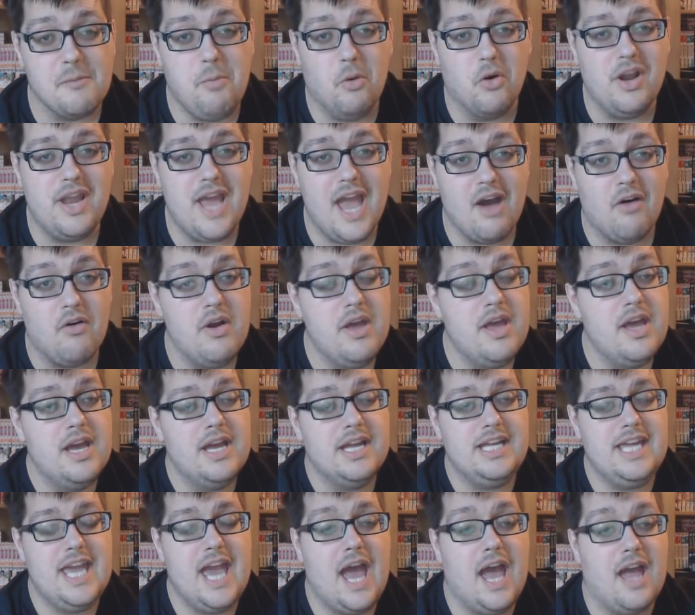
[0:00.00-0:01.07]
point out,
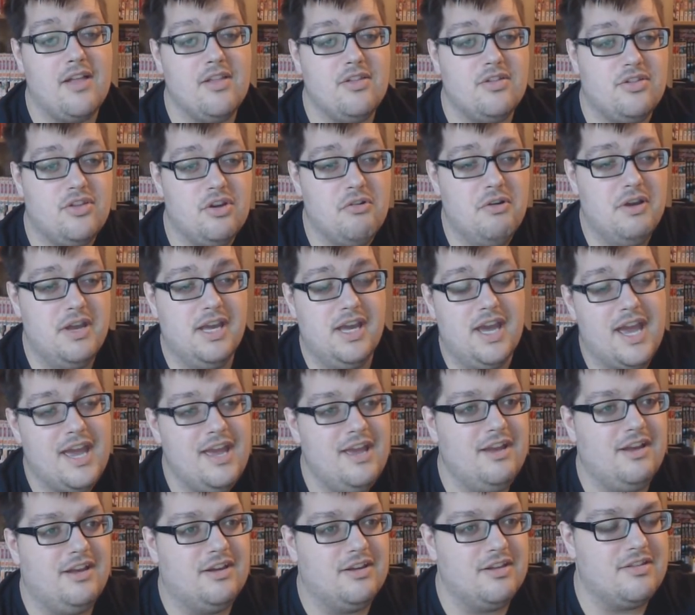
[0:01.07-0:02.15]
yeah, doing
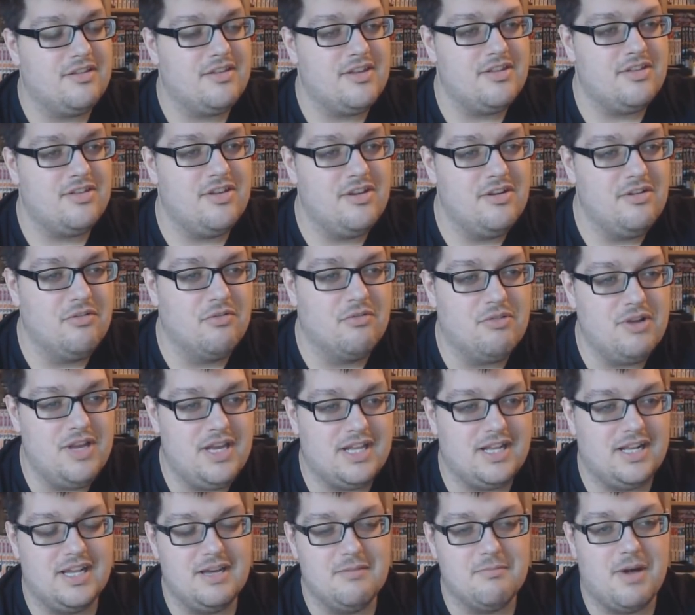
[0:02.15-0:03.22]
a consistent
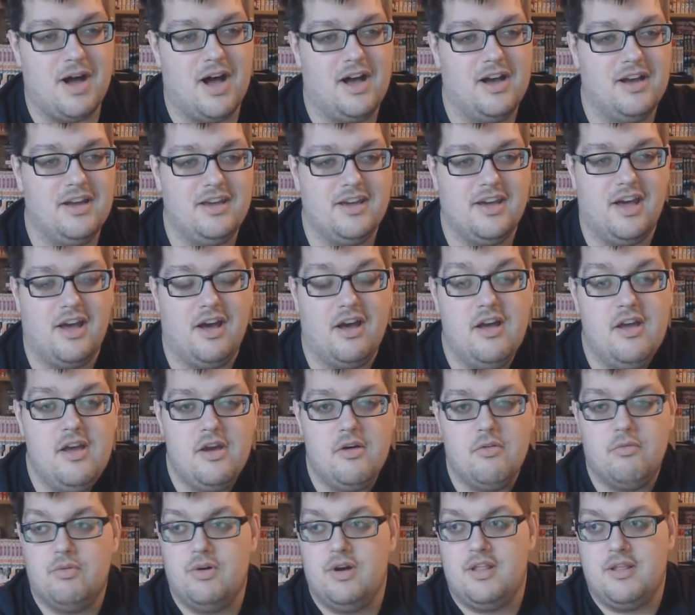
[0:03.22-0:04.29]
weekly manga
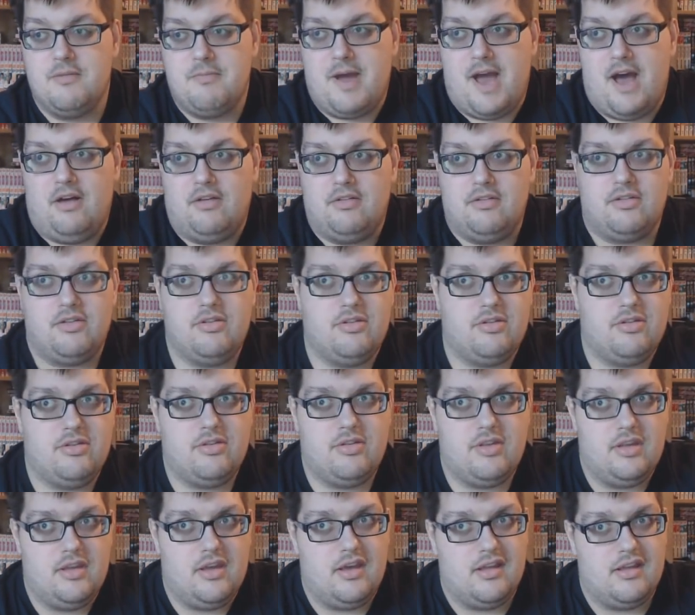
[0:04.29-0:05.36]
with about
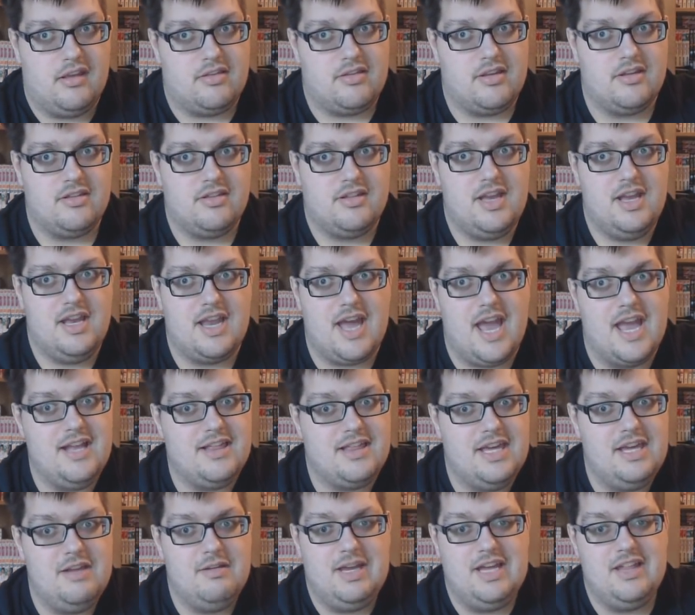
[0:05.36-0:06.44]
si- uh, 16,
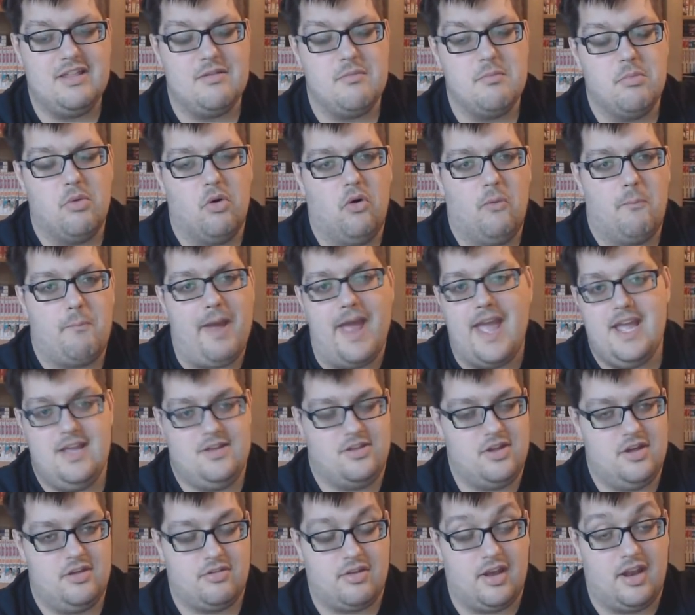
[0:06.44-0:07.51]
18, even more
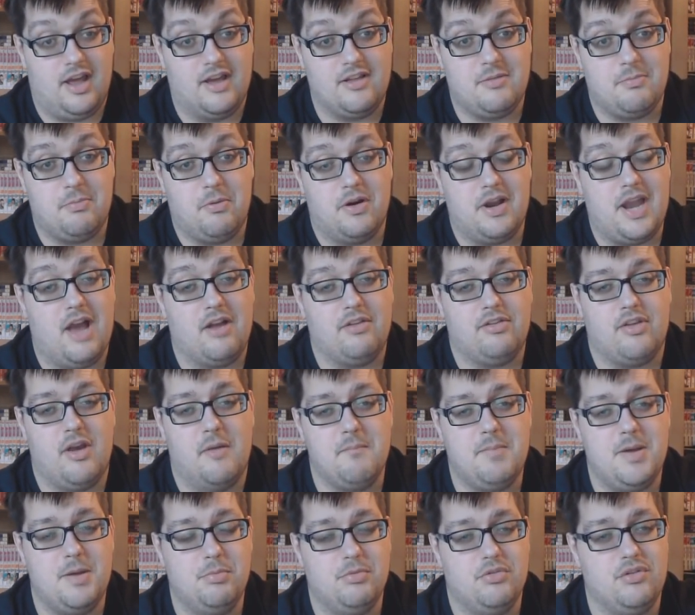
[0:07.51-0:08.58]
pages. I like to point out
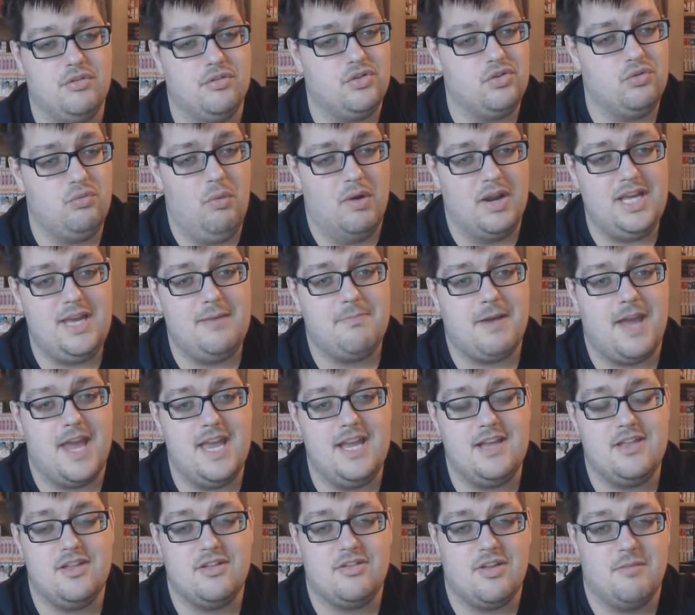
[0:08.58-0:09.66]
some people do 20
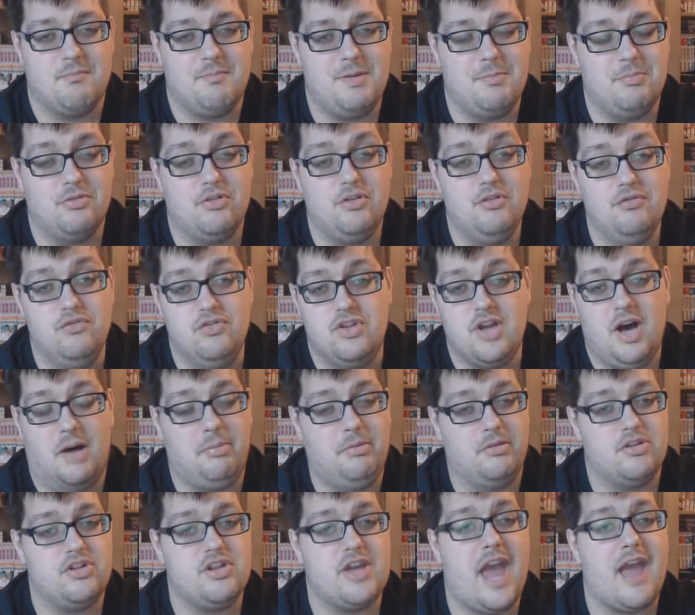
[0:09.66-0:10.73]
pages, some people do
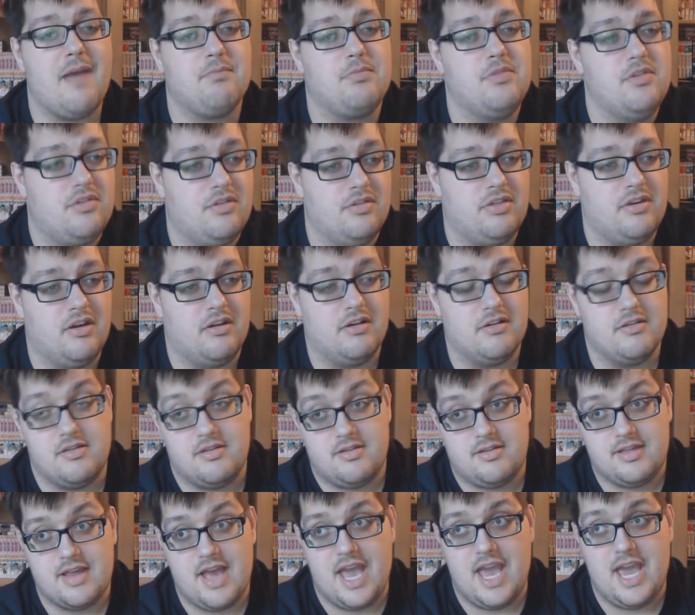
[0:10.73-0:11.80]
double chapters if they're
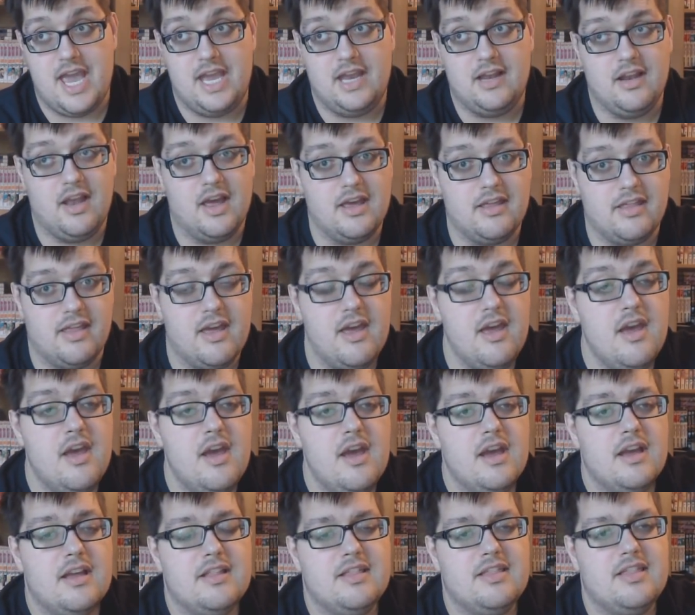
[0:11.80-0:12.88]
insane. Like that,
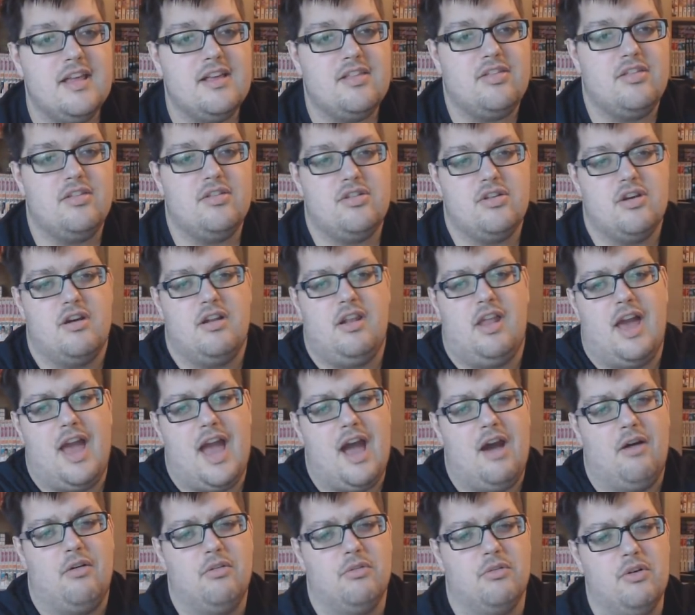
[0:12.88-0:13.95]
this to show like
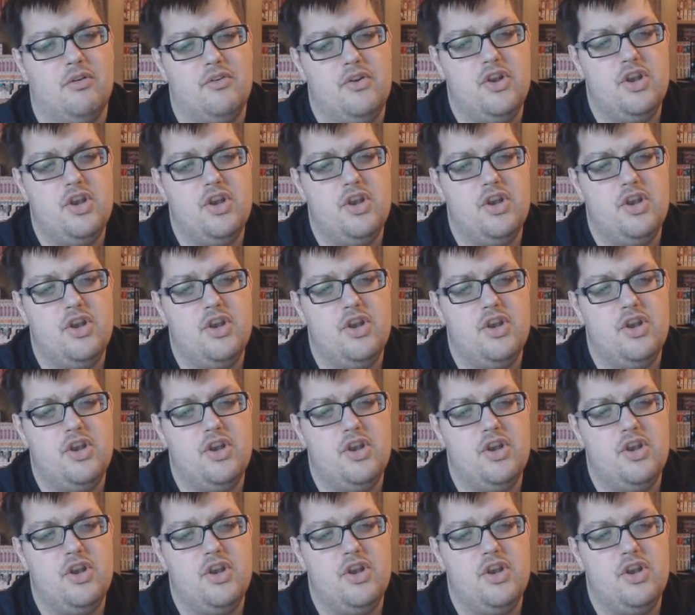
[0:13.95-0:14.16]
how